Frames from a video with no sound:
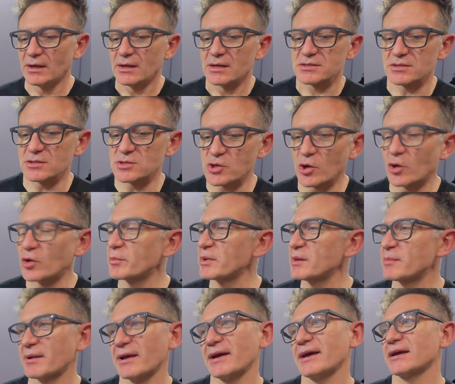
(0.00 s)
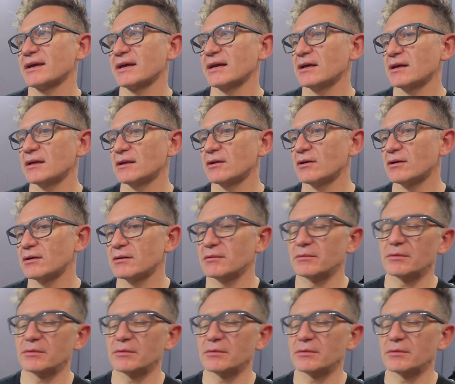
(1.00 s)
So John will be playing it a lot.